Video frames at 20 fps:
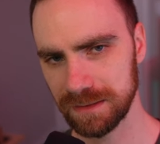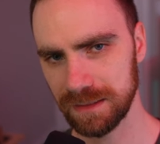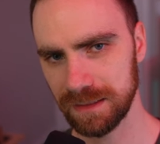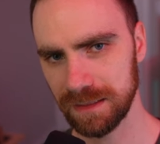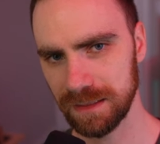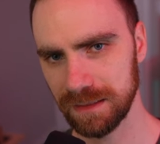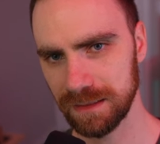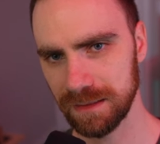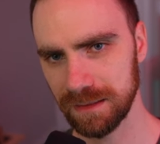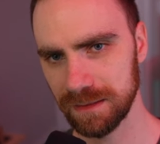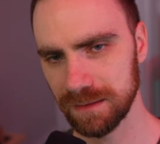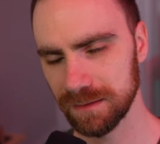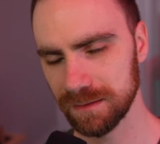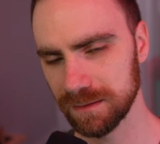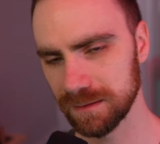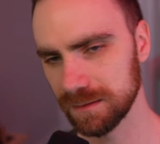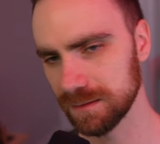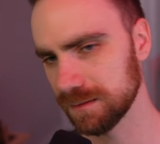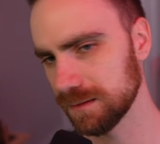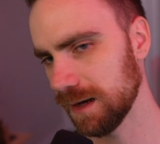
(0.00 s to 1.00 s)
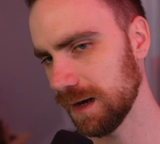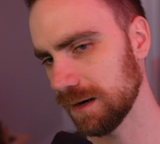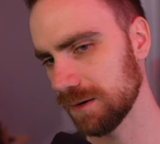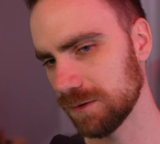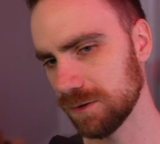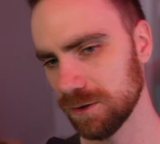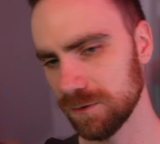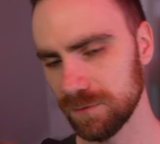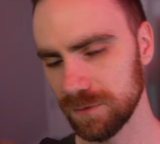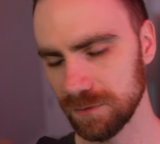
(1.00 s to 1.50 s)
in, I
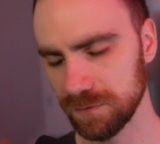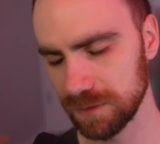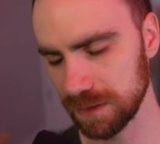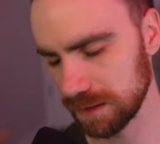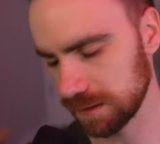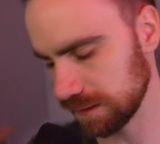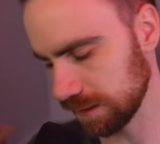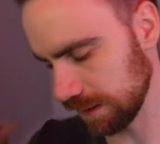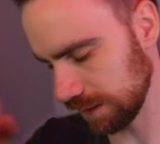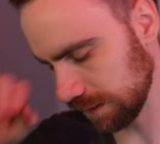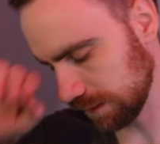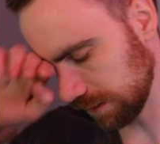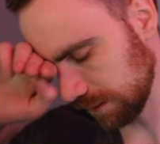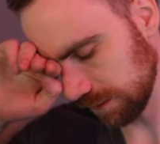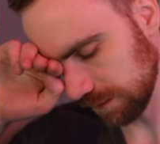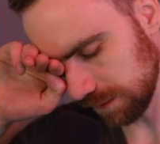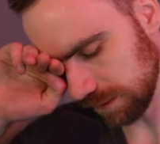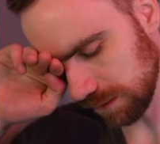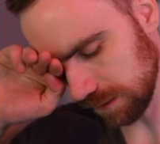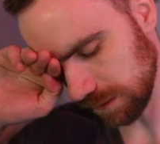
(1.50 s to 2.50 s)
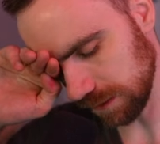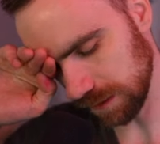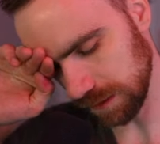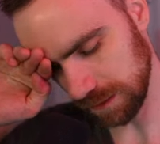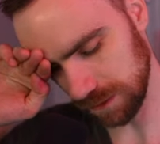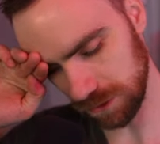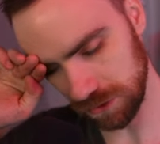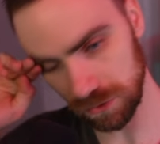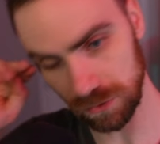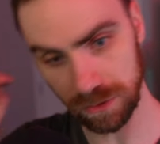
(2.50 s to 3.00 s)
don't know if you've done like
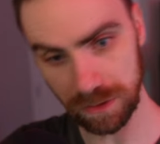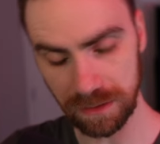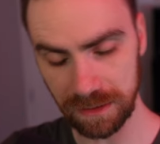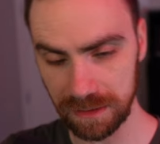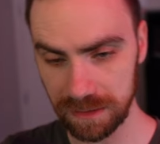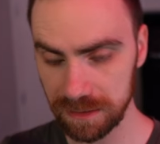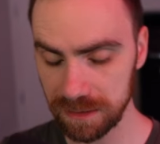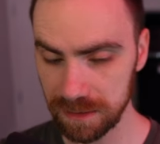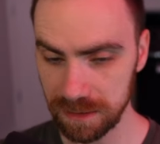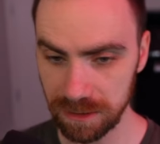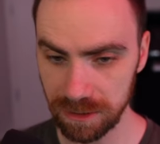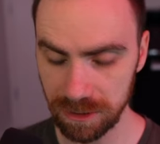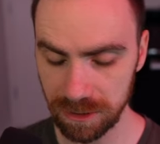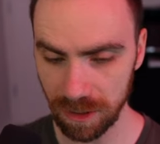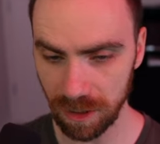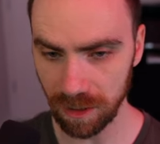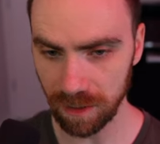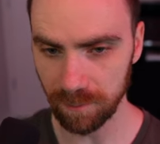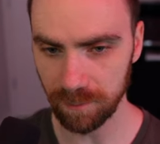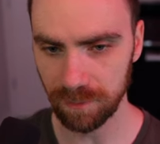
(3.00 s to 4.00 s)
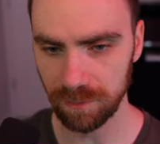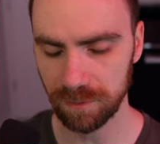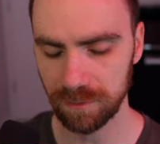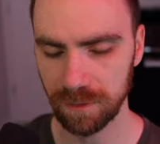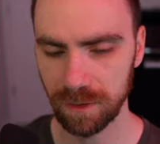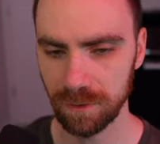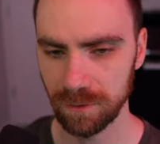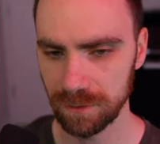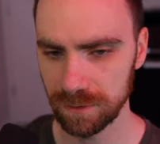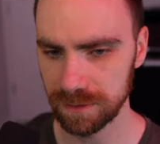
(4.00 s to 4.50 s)
Unity, C#
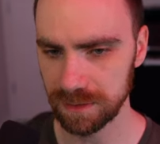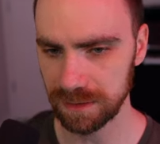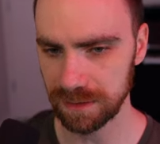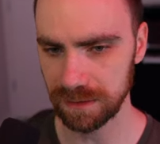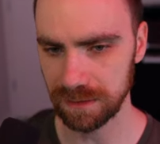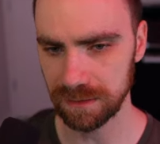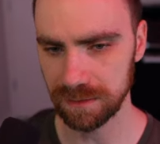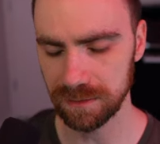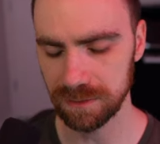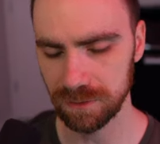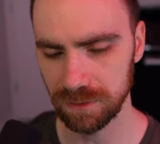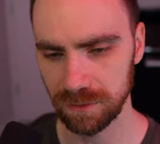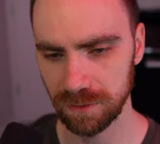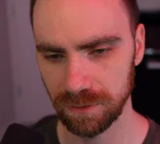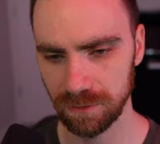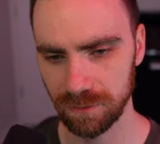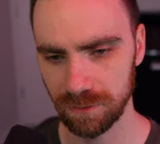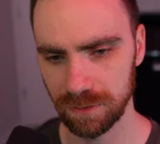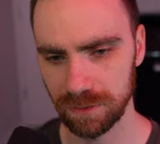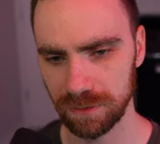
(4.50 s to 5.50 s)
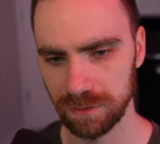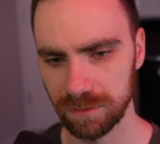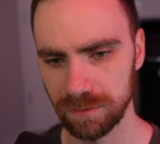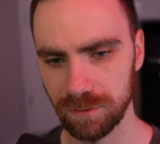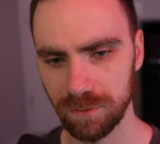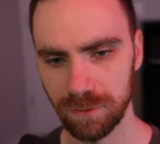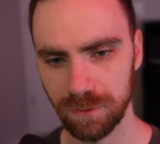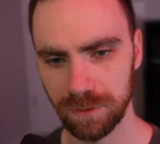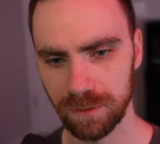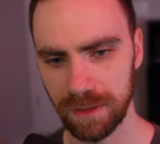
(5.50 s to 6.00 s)
coroutines or
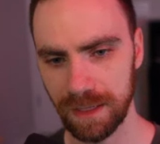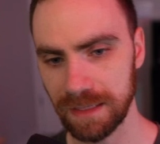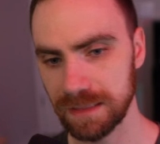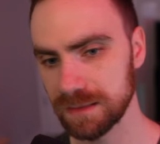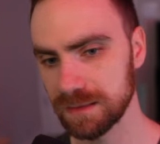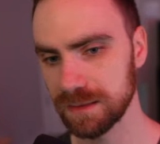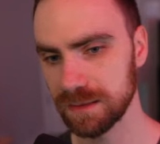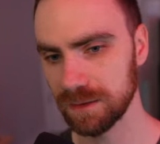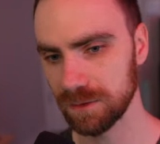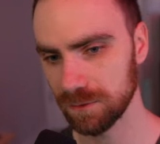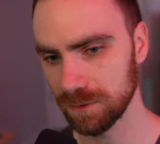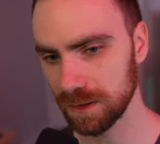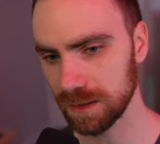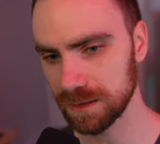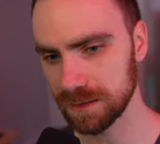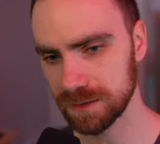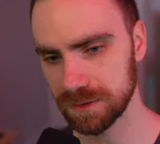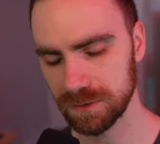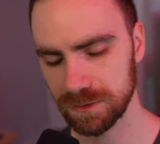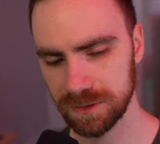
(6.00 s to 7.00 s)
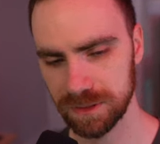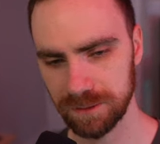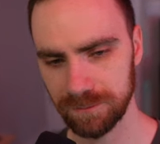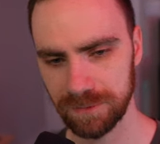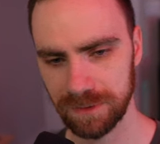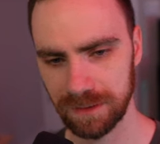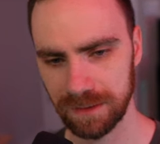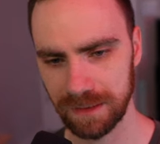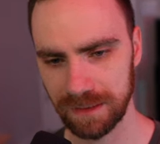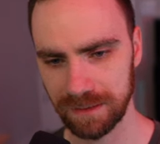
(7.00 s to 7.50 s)
async Rust or
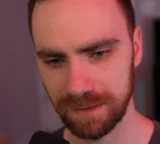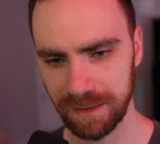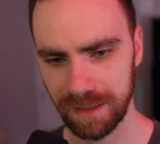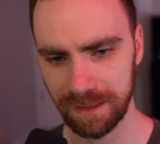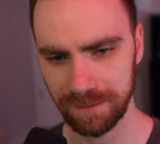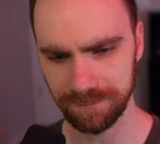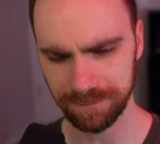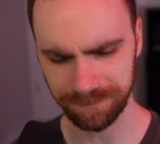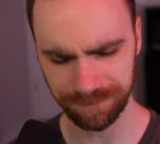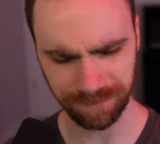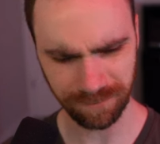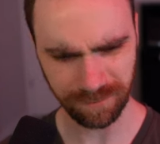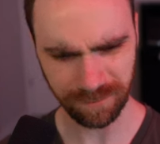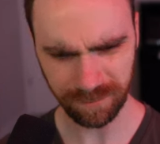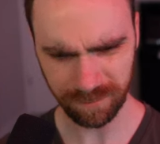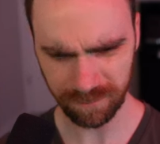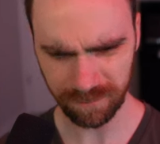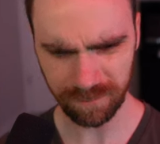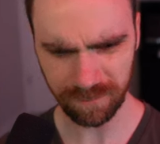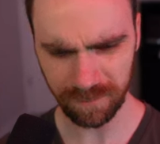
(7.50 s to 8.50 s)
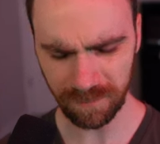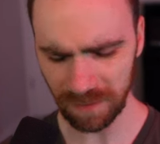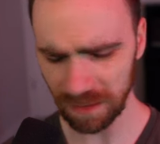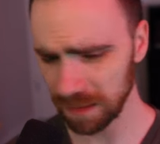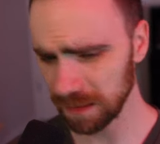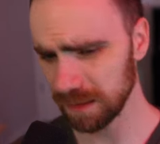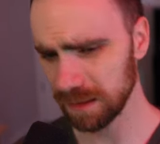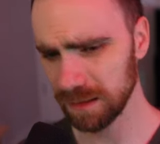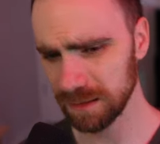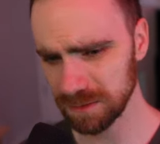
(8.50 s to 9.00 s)
something like that,
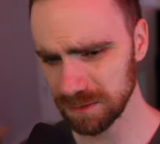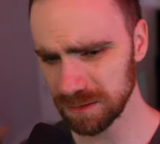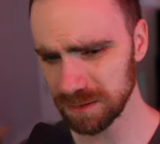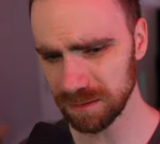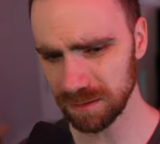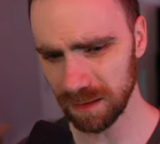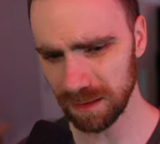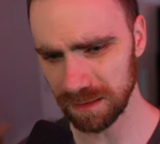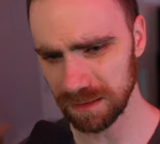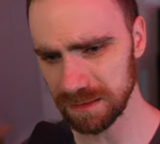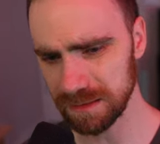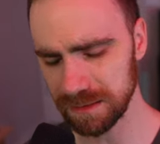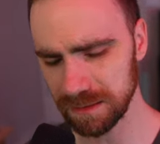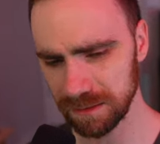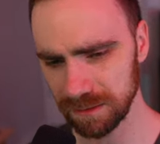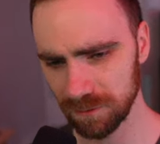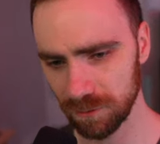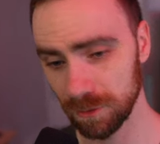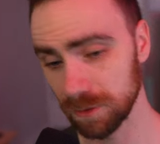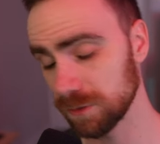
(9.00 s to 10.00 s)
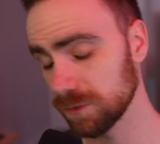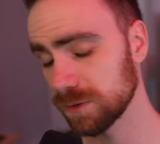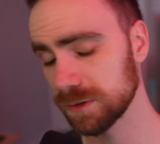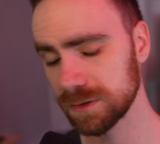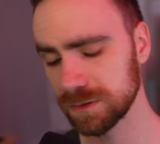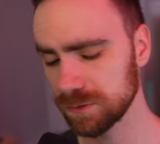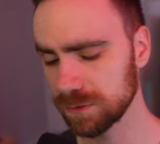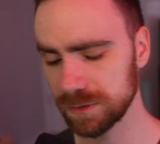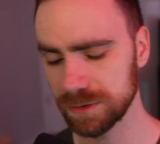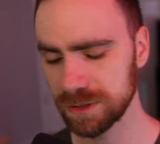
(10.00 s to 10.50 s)
it's just a lot easier.
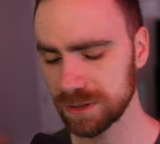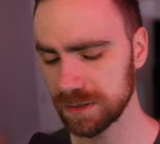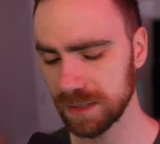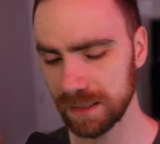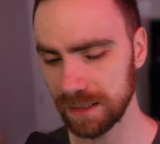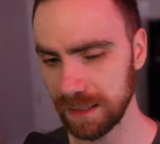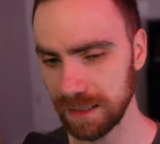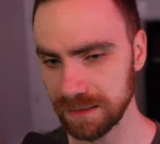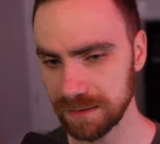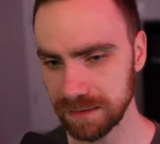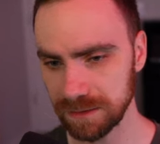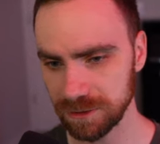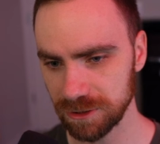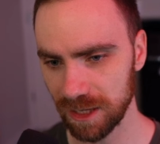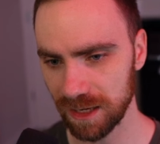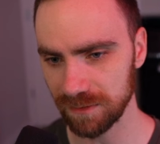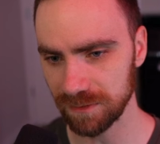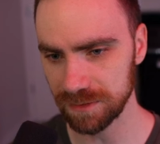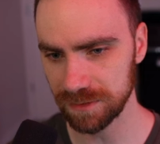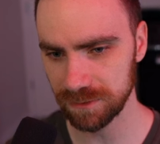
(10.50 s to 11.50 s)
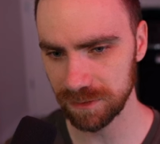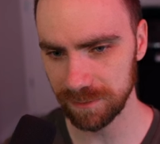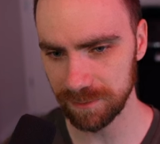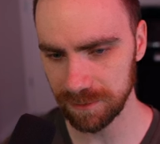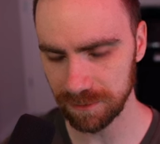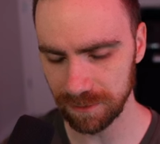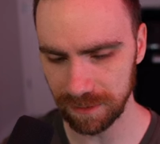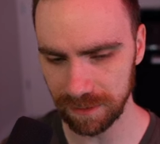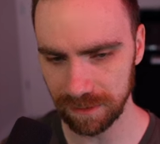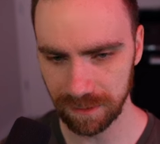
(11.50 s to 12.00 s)
Or just like async
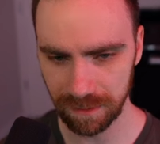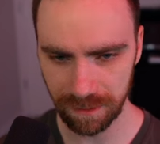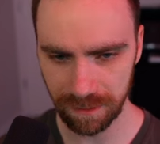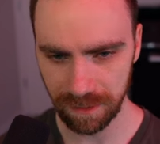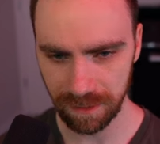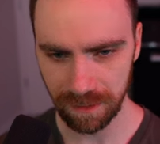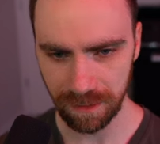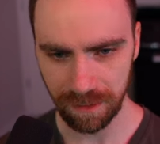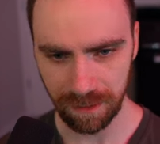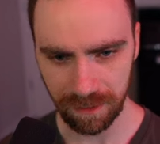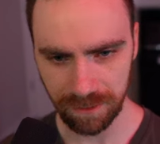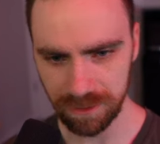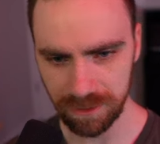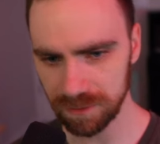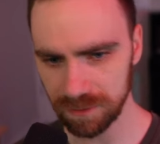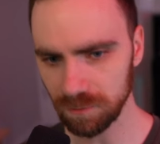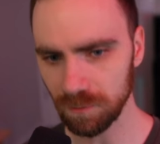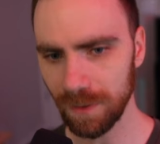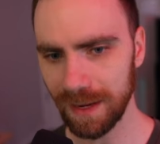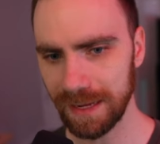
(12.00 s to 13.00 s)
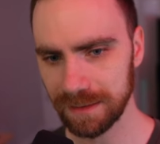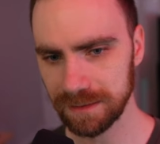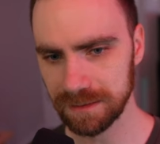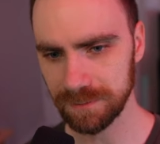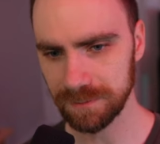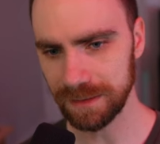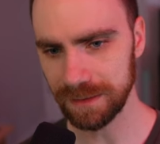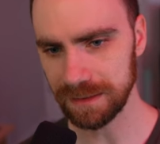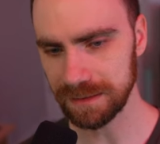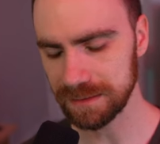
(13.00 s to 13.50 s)
JavaScript, right? You just whack
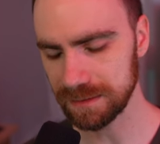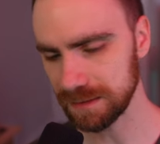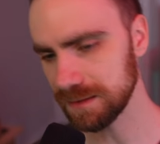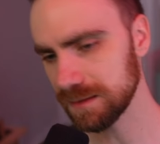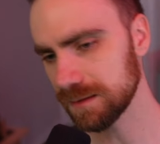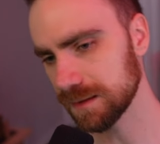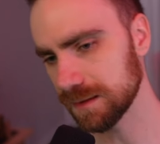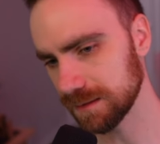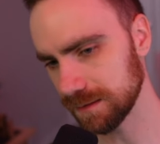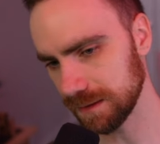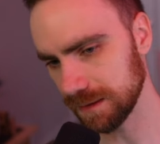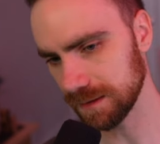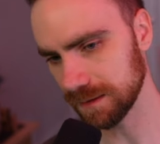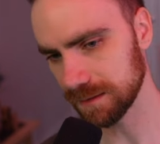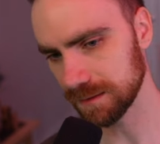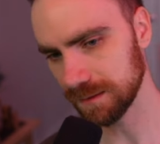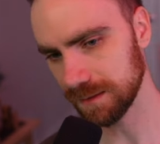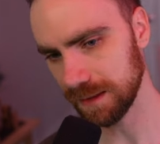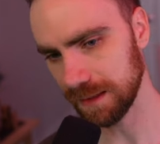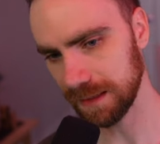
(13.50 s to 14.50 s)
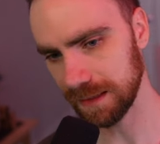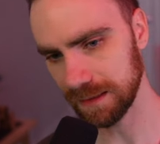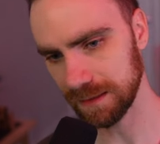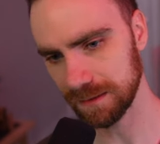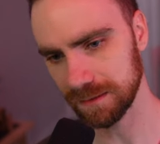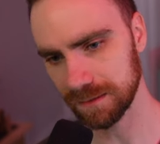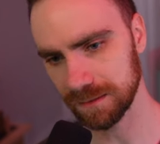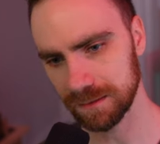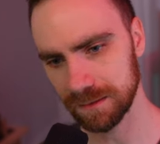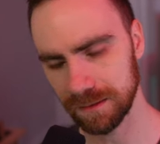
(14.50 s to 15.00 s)
some async on there,
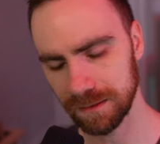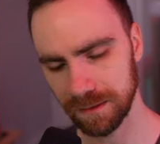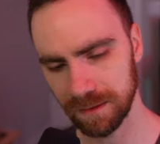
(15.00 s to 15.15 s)
and